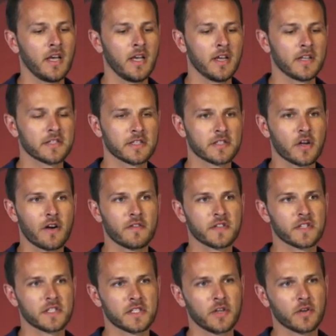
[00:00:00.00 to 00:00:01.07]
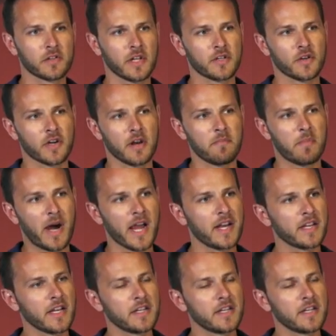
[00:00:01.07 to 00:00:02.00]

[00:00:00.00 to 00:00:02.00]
These are services you, that you can buy in the